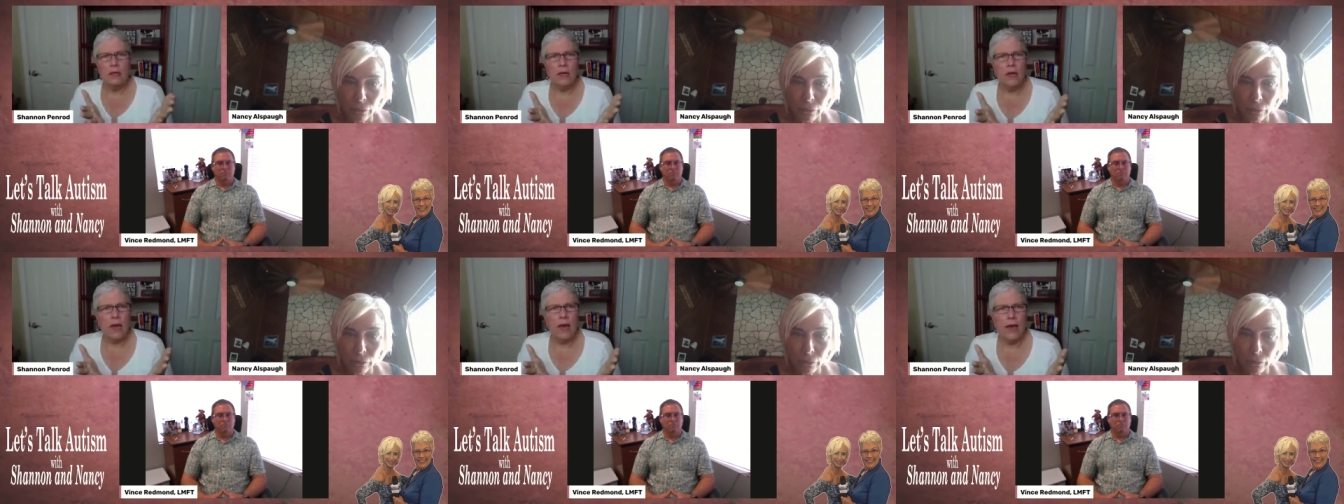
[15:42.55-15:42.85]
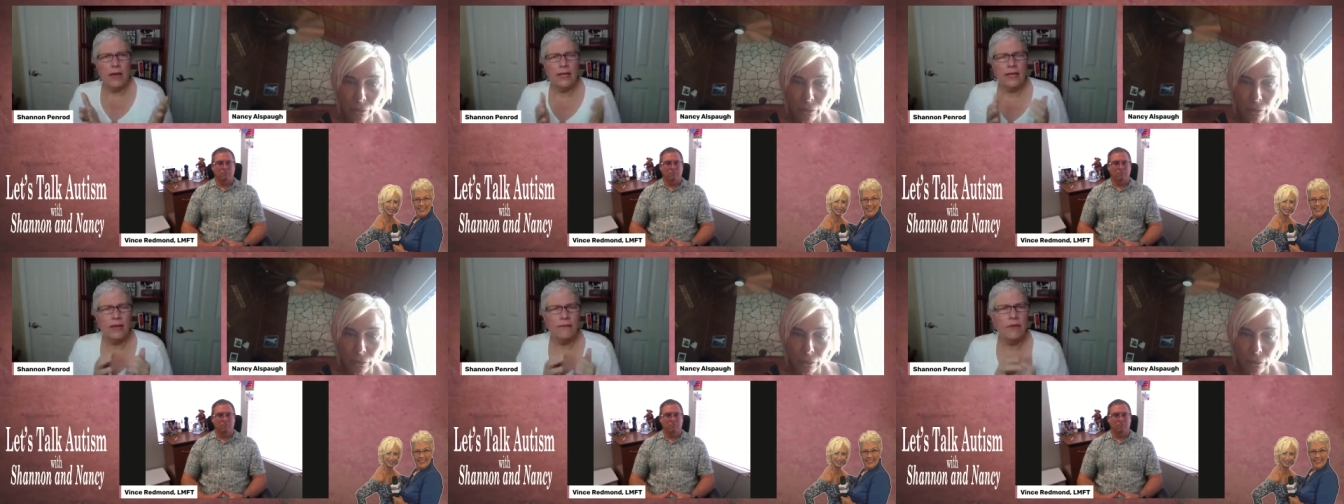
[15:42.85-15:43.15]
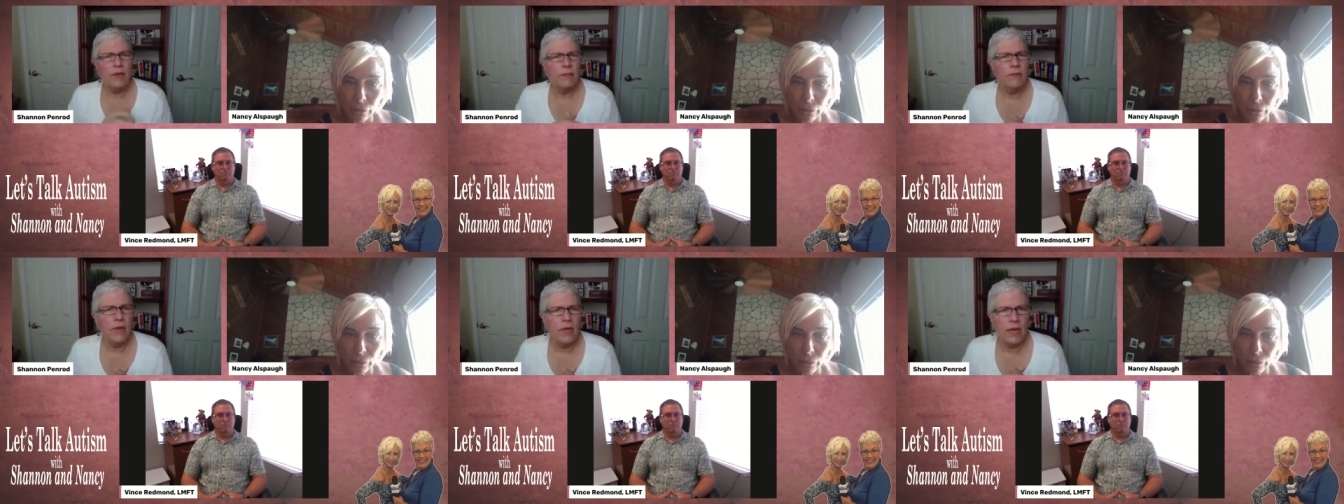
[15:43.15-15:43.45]
uh,
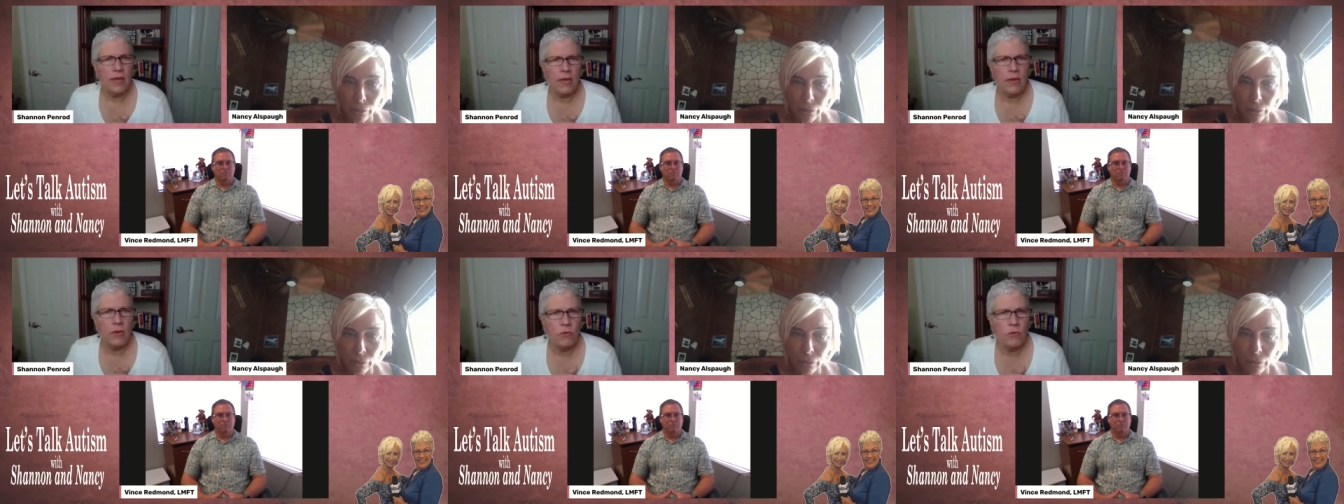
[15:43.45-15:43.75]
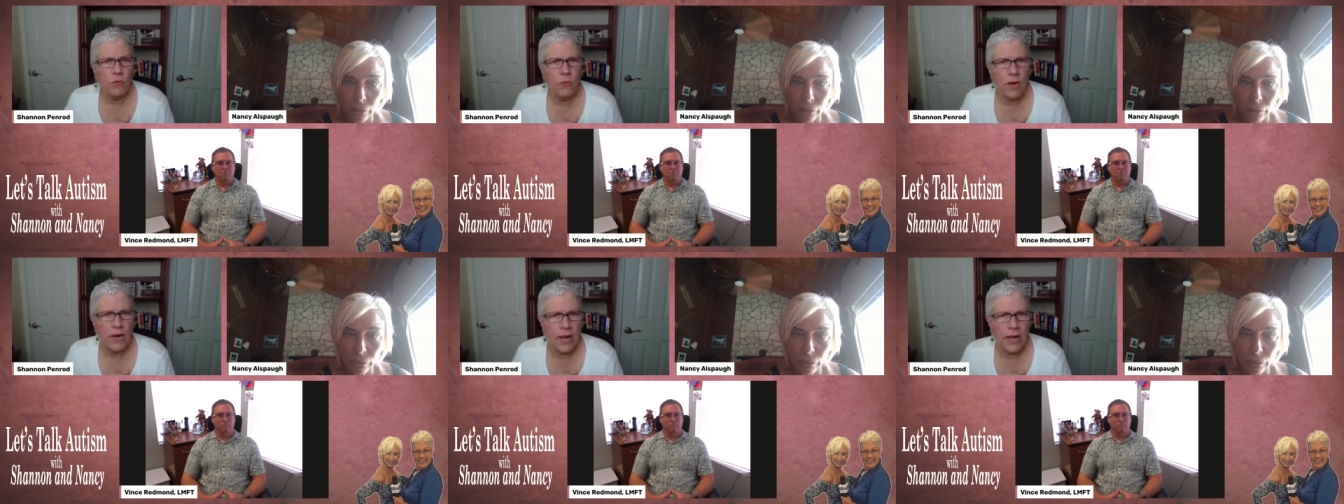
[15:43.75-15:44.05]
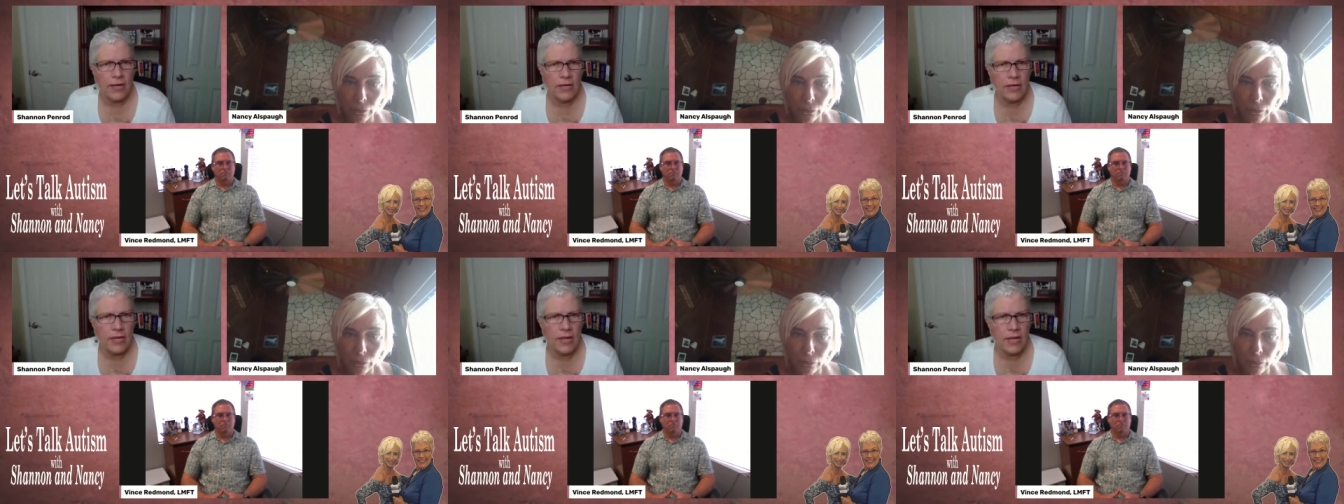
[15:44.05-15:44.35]
giving me what I
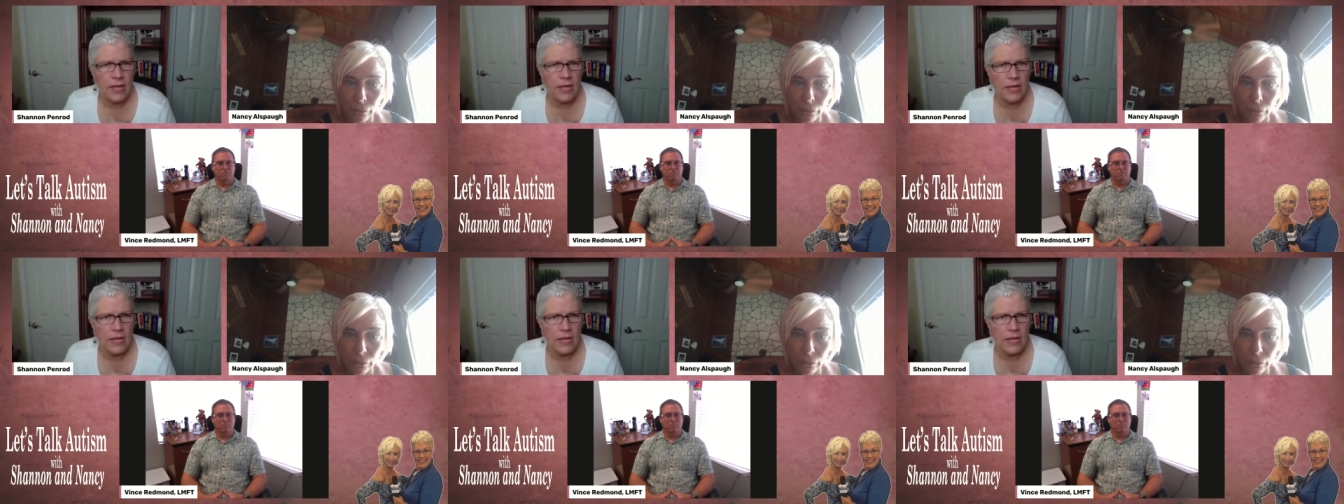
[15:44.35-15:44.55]
need,